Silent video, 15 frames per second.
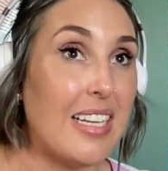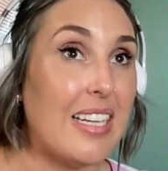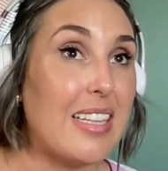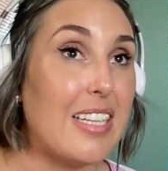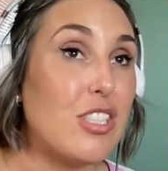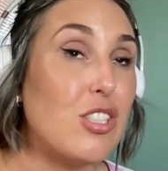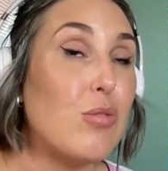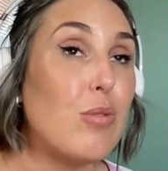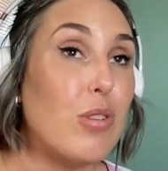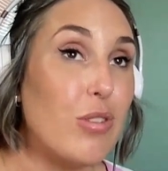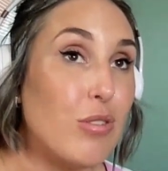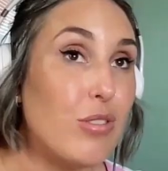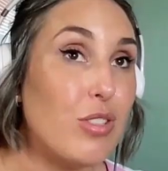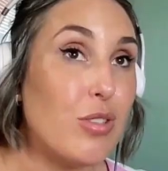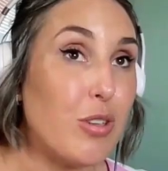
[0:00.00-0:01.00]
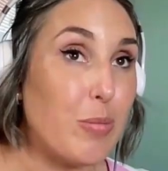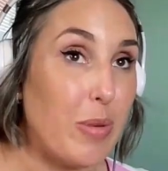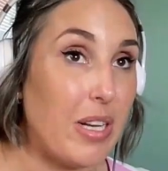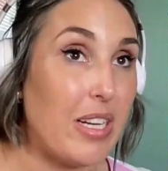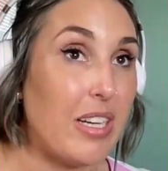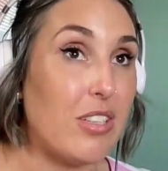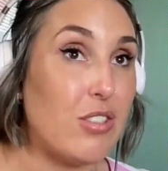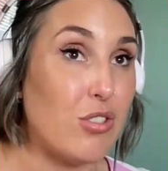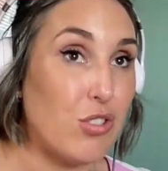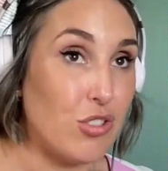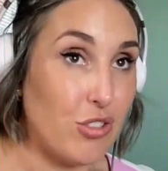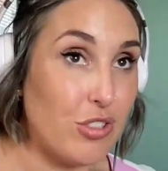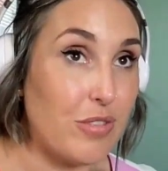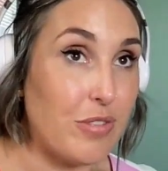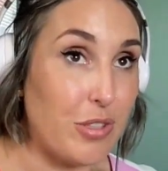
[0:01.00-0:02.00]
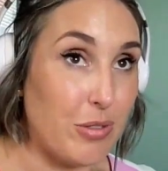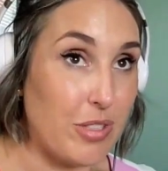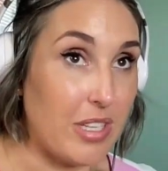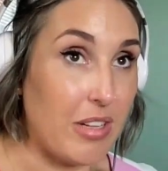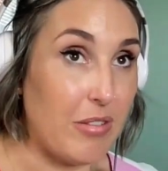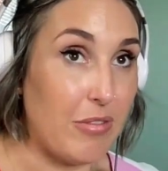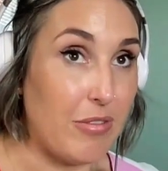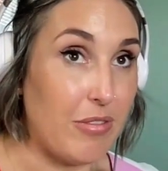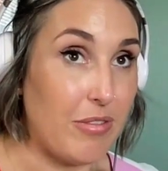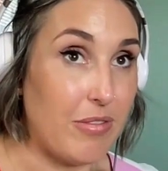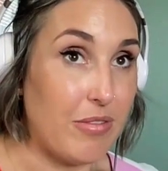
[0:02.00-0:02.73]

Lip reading: that you lose your ability to choose for yourself.